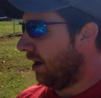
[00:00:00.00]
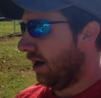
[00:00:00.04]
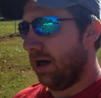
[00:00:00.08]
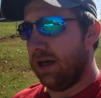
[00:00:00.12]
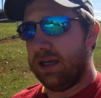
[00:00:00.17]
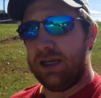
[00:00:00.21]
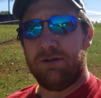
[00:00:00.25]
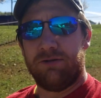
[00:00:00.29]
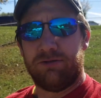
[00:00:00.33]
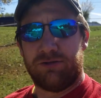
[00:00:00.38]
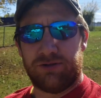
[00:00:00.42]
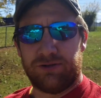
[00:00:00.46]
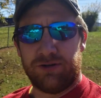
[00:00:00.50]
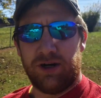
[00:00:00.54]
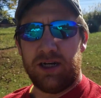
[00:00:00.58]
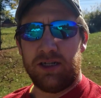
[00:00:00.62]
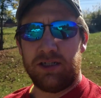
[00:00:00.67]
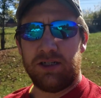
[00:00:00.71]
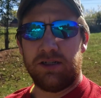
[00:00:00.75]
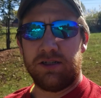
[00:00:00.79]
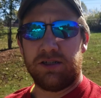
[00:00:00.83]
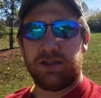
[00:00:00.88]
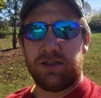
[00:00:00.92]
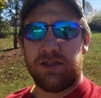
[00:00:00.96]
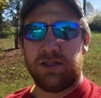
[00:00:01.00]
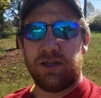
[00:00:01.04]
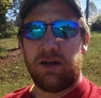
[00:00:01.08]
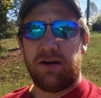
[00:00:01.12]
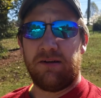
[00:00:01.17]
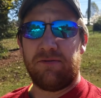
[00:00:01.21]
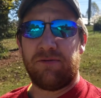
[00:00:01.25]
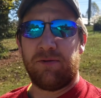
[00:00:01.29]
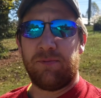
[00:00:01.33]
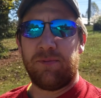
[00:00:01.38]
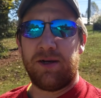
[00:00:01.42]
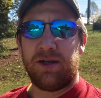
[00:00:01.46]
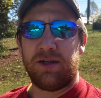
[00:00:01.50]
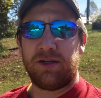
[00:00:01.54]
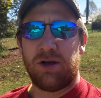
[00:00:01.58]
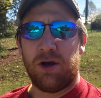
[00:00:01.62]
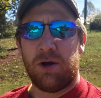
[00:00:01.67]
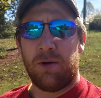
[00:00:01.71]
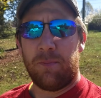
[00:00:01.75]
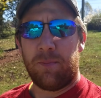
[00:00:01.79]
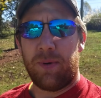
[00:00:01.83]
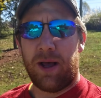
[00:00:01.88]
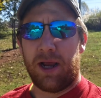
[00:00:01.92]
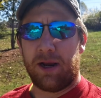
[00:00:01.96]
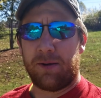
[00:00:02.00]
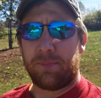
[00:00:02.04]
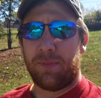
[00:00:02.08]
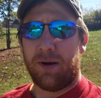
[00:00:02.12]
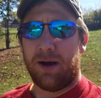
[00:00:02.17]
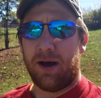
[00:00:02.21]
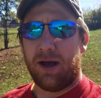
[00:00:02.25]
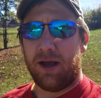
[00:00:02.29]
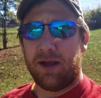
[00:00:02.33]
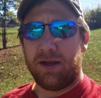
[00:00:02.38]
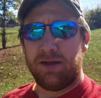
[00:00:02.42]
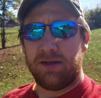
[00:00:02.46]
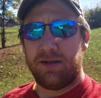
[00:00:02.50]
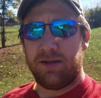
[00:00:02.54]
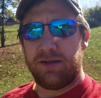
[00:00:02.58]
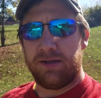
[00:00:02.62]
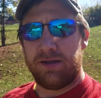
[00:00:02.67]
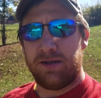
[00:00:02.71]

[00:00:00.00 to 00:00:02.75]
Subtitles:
He was gracious enough for me to come back by